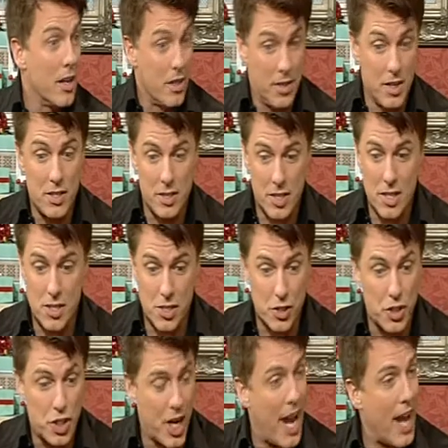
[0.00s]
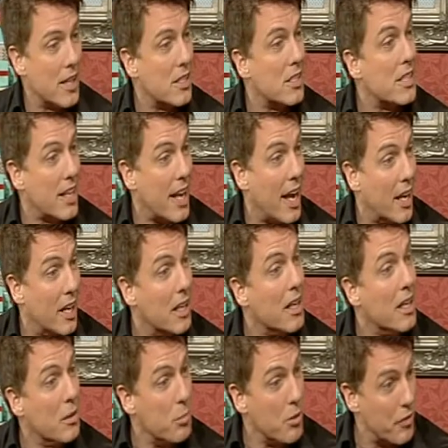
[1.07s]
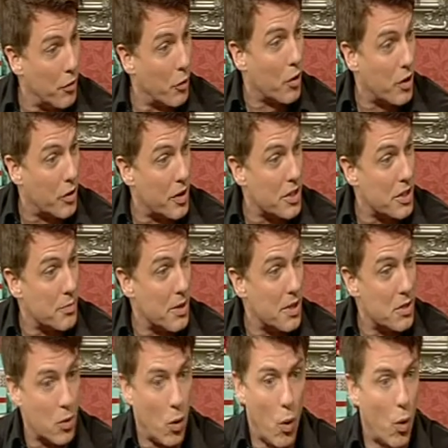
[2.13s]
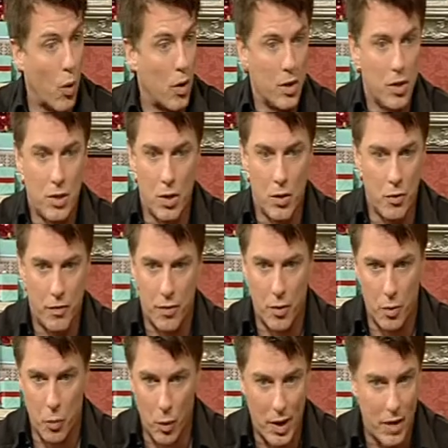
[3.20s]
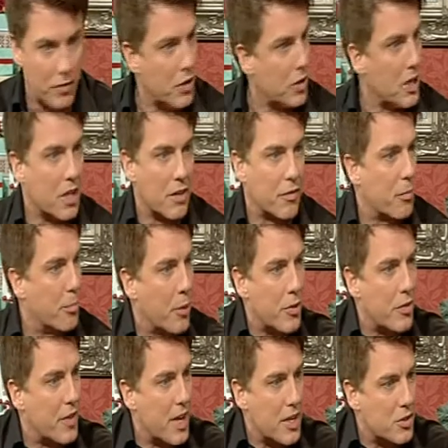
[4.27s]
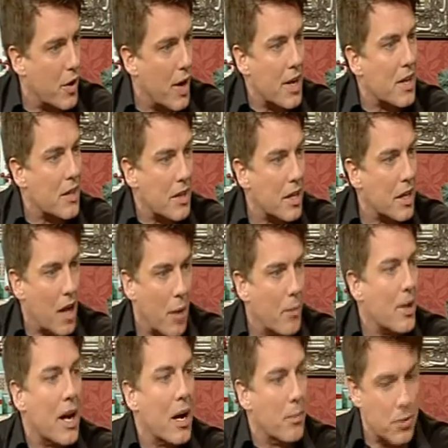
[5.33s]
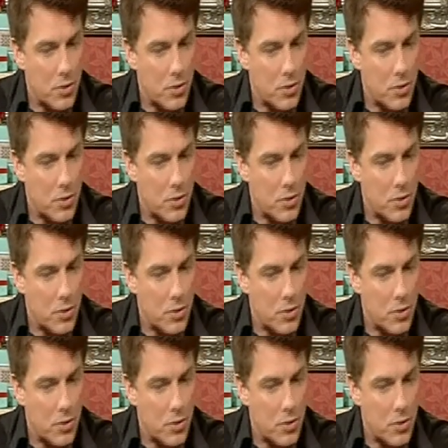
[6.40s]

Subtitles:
This is your chance to get it before Christmas, or, you know, for whatever you need it for birthdays or anything coming up.